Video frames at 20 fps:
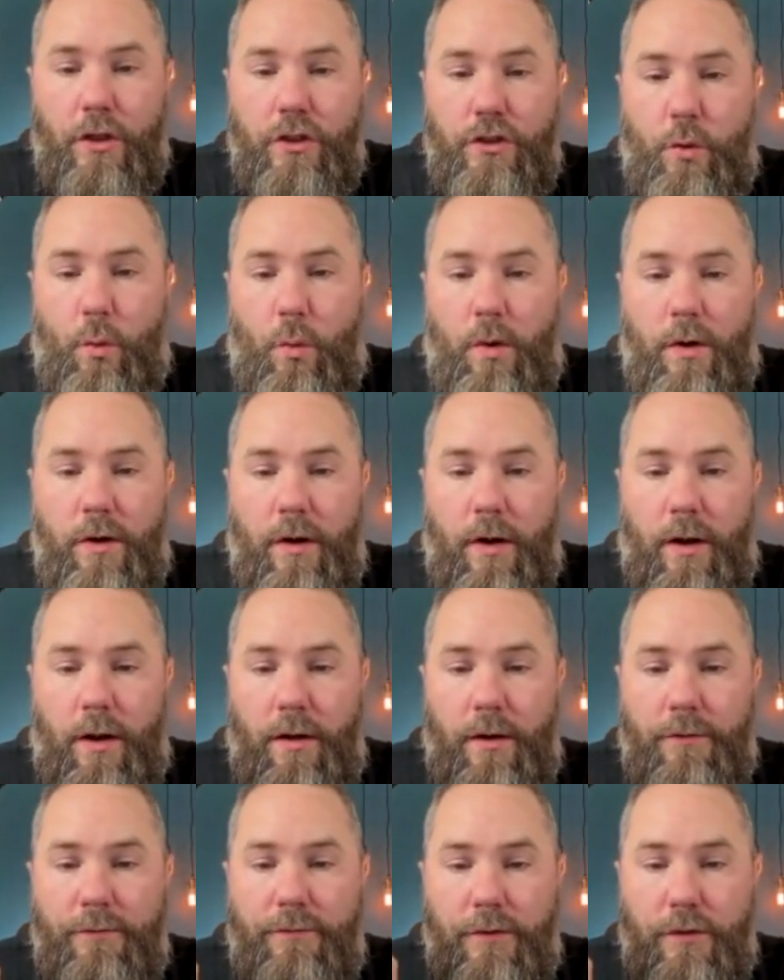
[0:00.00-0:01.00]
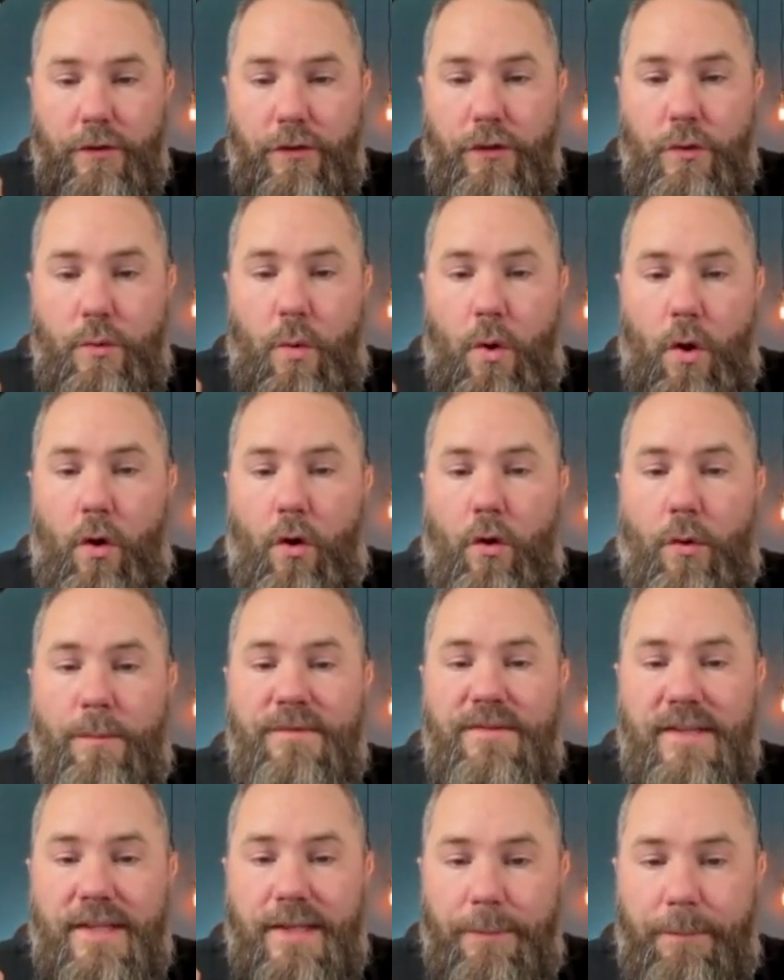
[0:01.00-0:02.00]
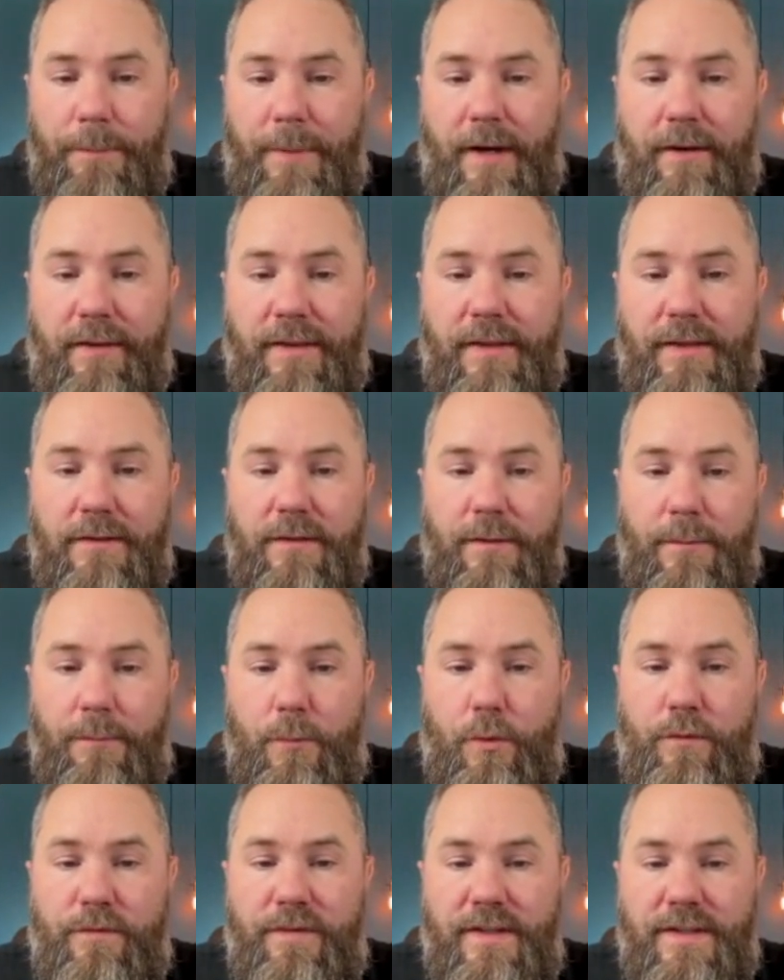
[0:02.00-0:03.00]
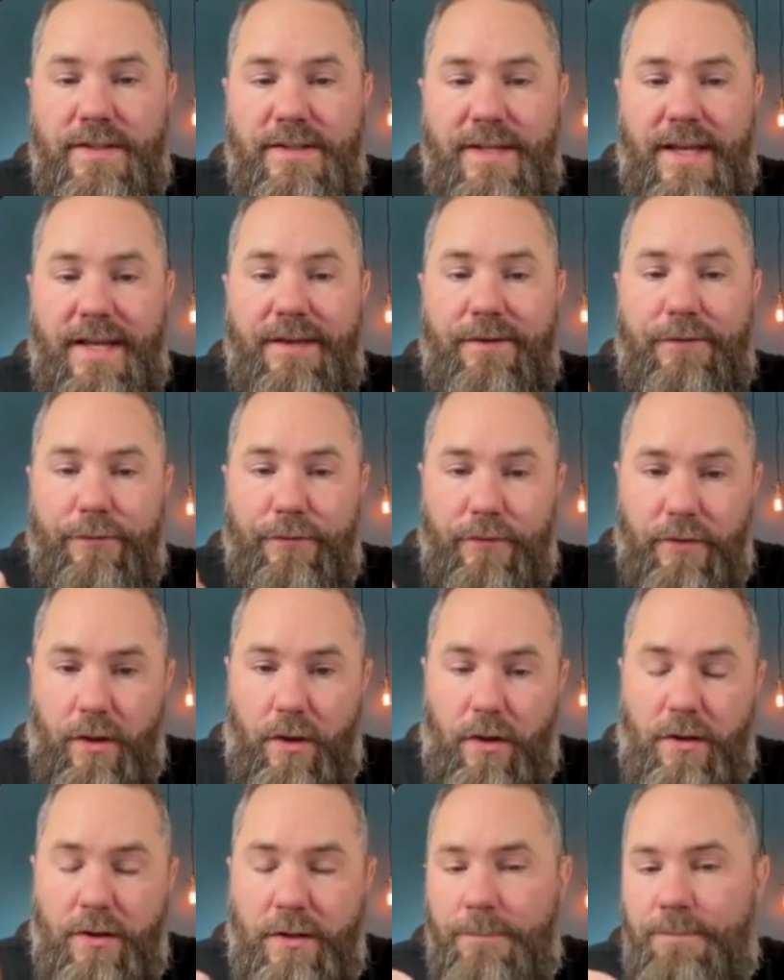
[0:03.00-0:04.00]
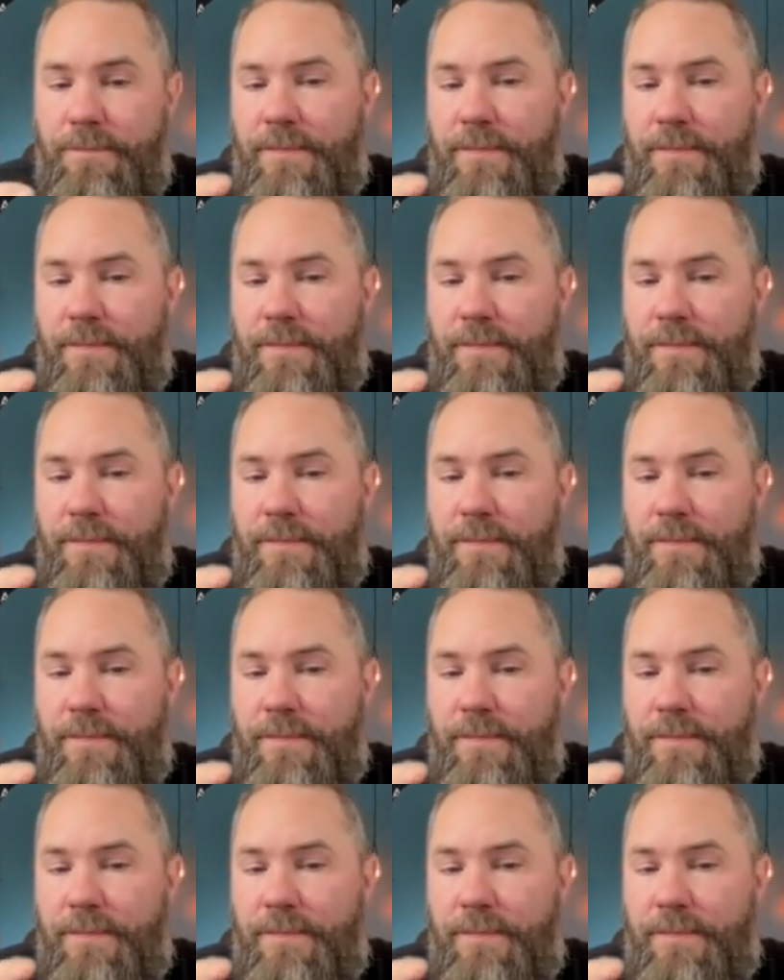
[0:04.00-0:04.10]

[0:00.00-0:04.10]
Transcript: Tour of new homes in Maryland, moving day vlog.